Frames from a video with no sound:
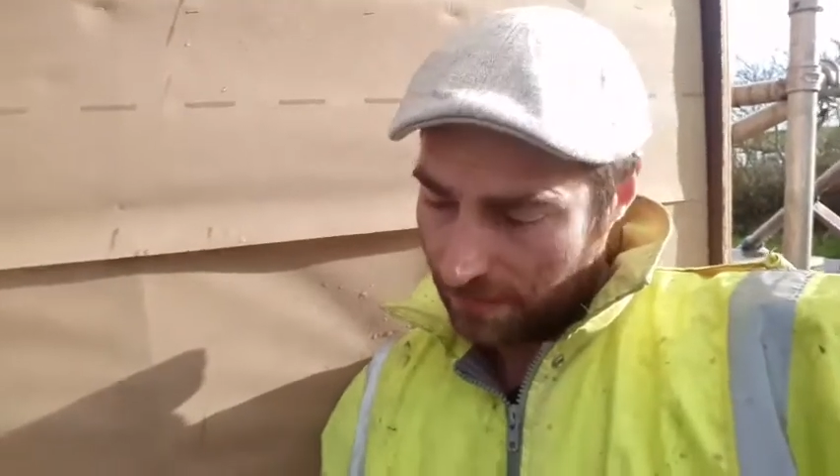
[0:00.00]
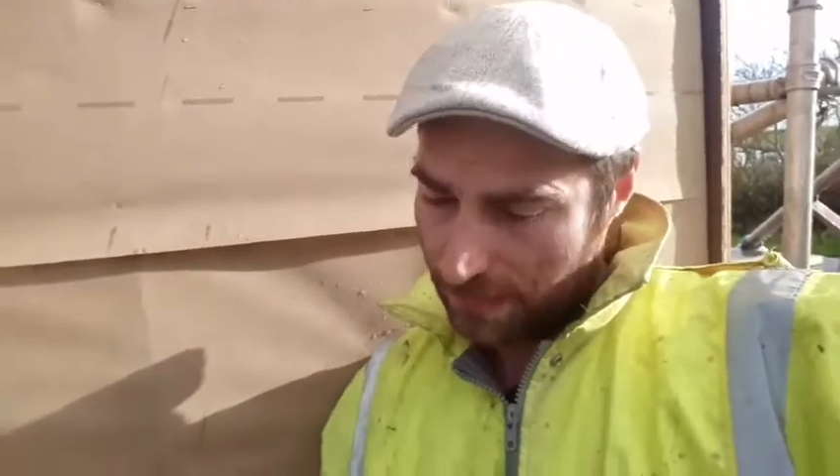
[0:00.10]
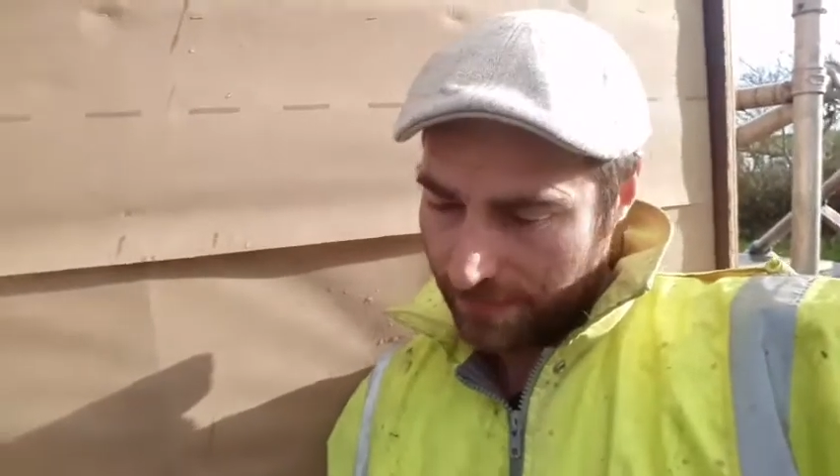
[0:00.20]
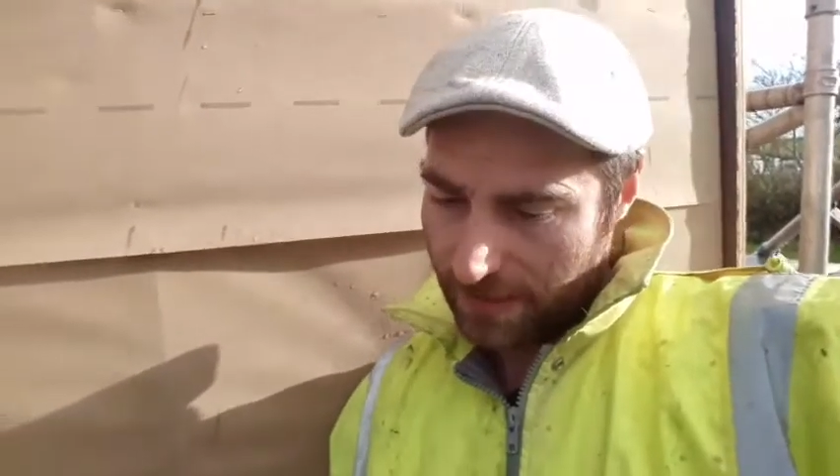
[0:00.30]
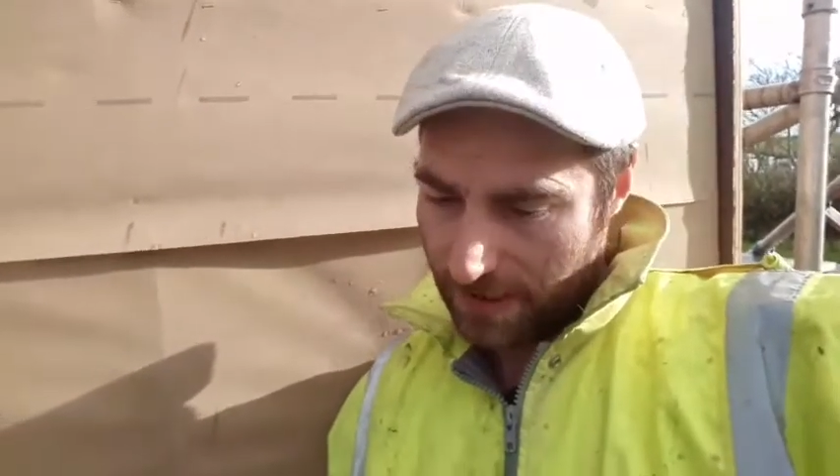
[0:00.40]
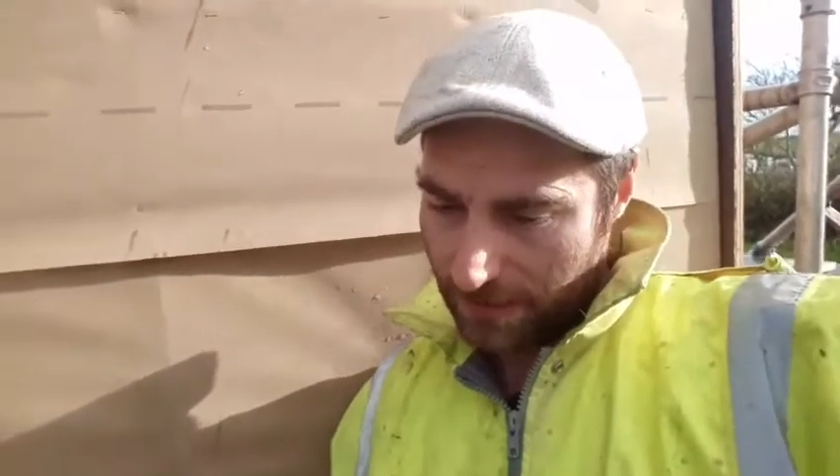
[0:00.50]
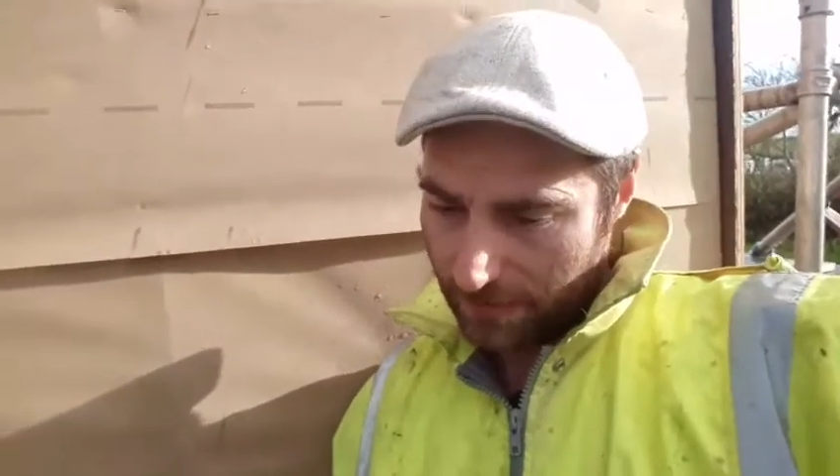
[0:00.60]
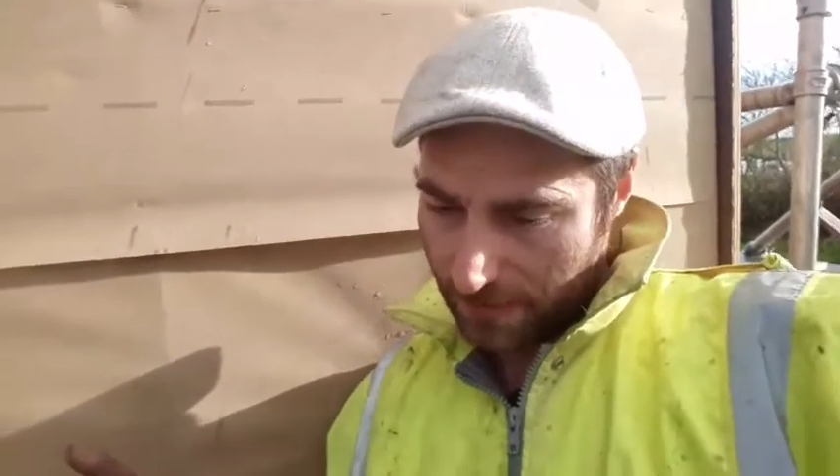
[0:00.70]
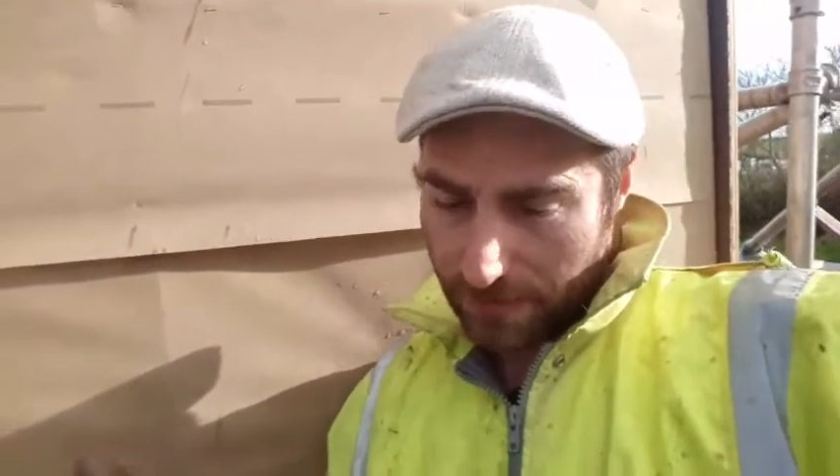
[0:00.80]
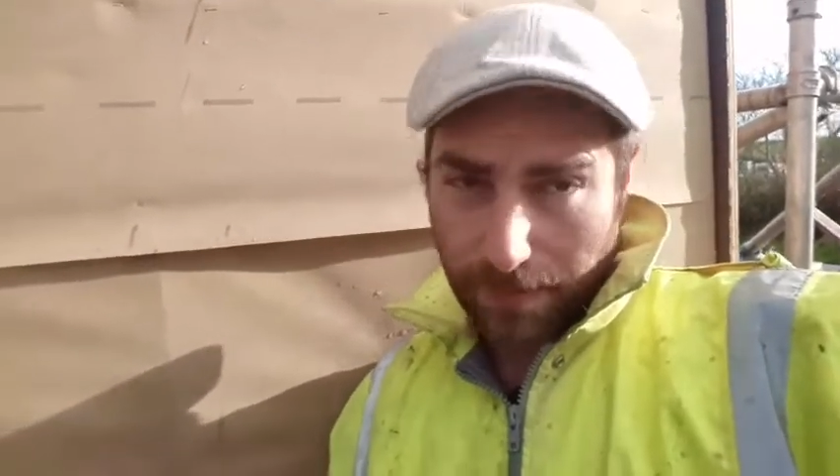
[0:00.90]
with
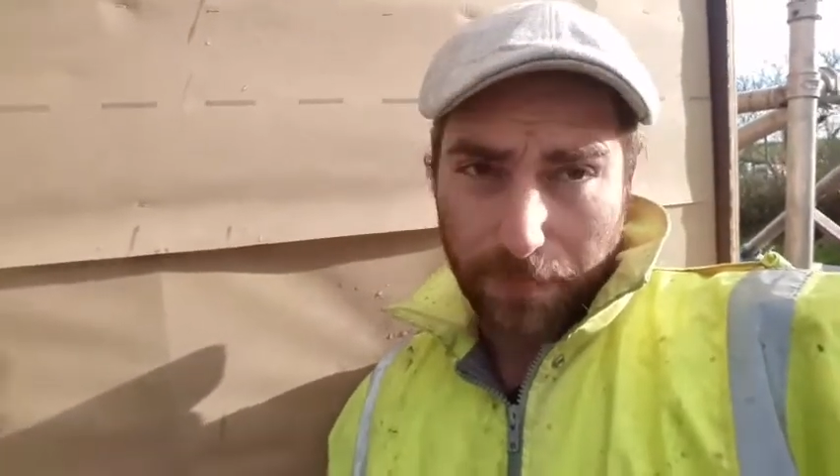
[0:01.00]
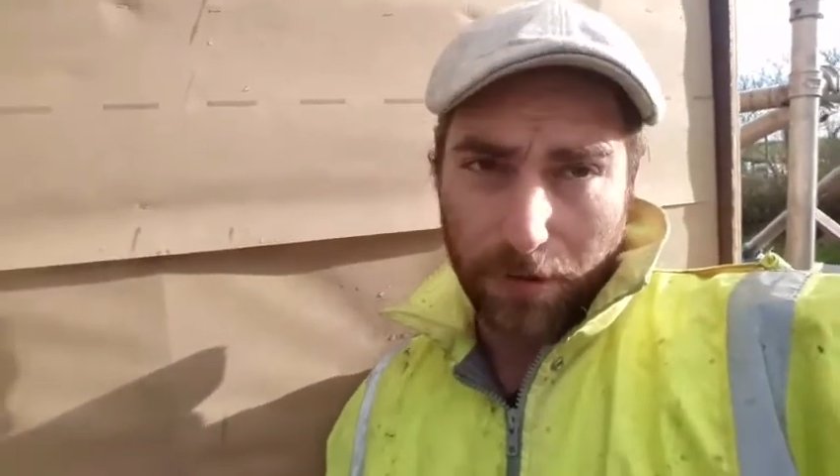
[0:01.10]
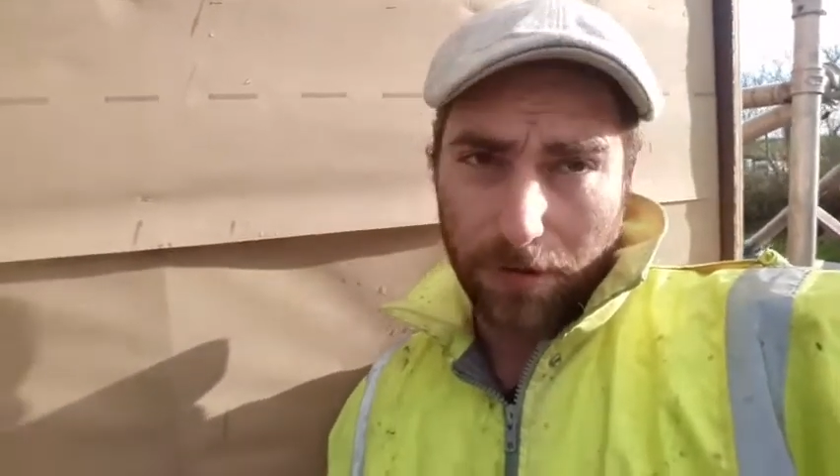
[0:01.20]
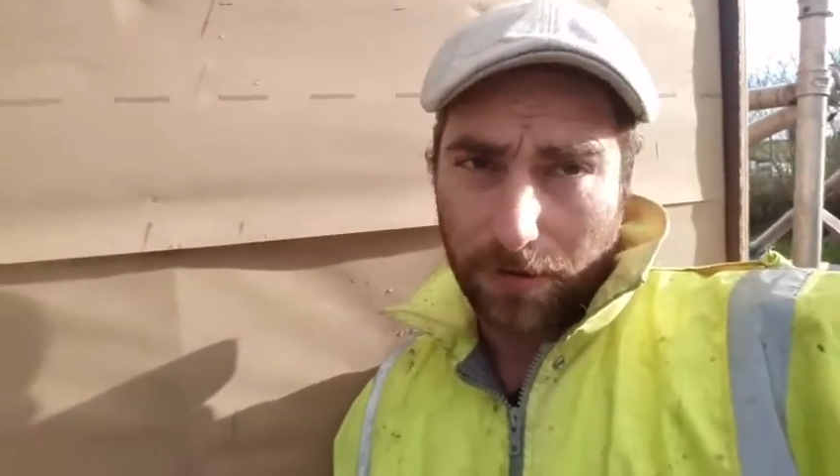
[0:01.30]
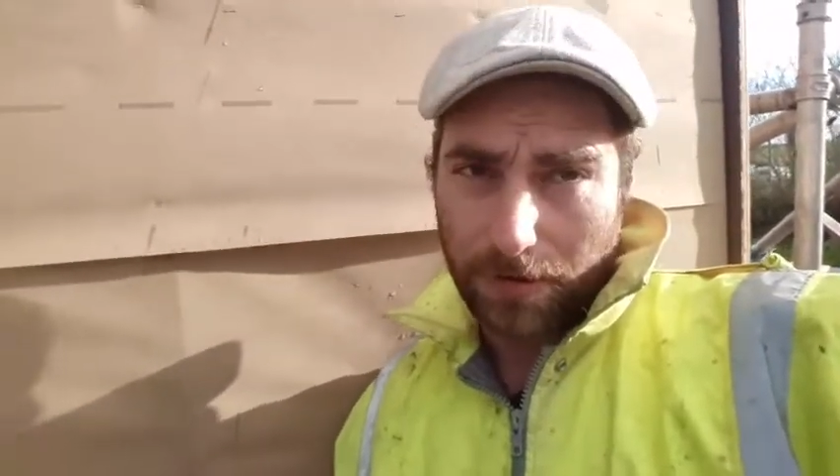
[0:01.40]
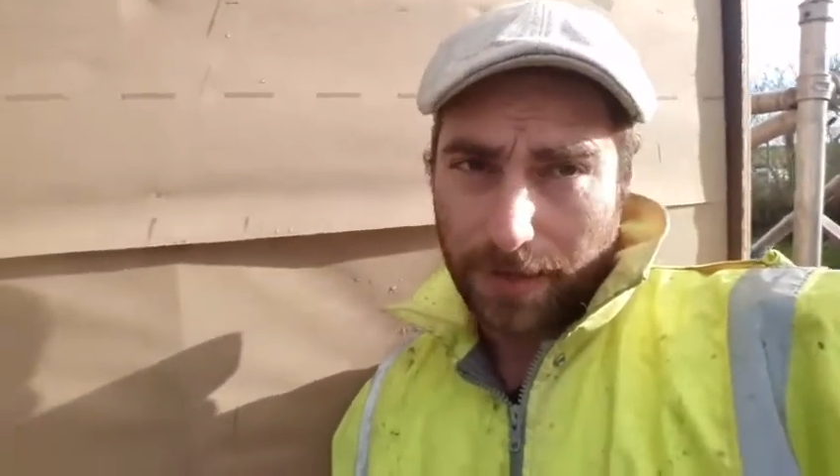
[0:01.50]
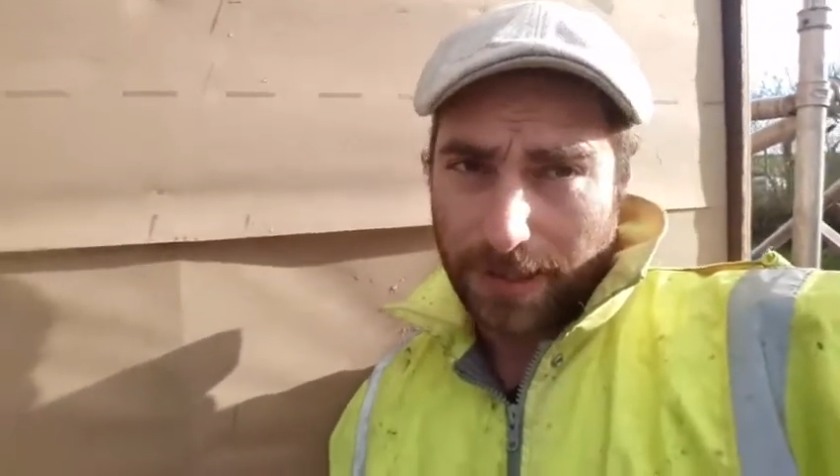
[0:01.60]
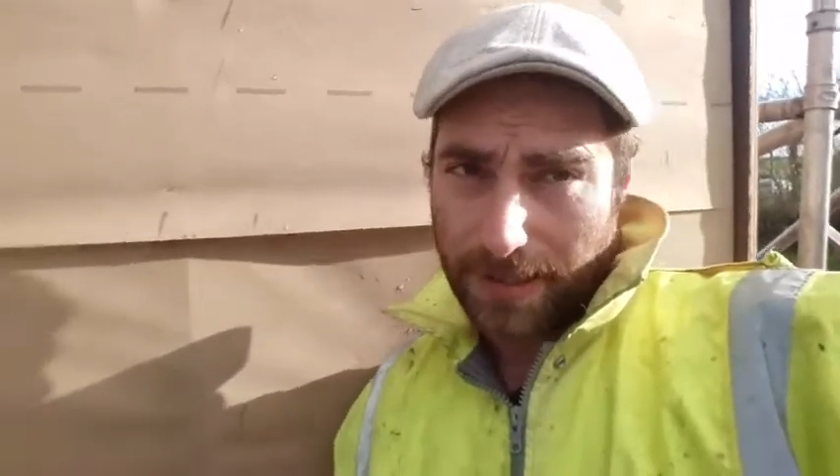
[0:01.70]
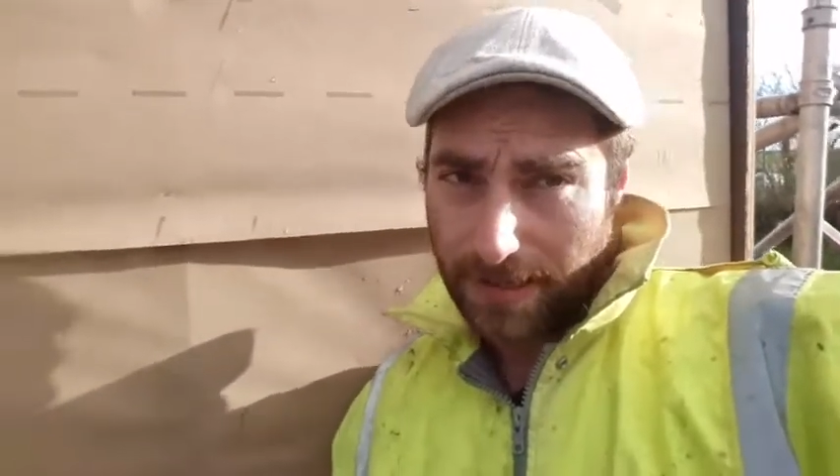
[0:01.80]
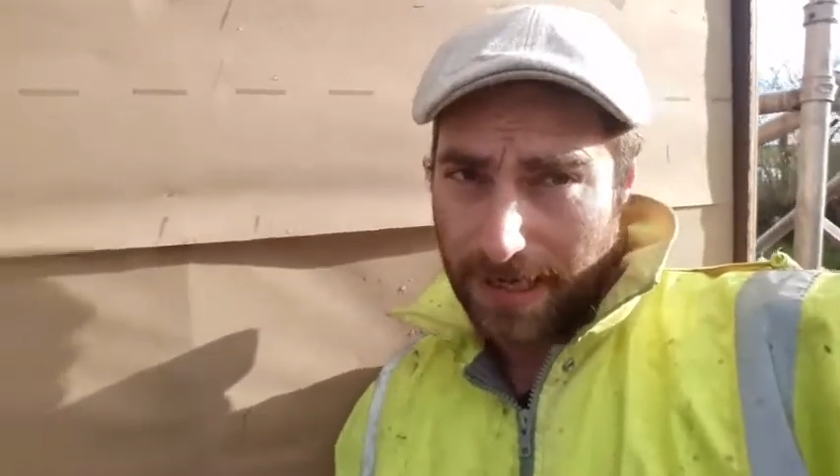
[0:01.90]
steels and pour concrete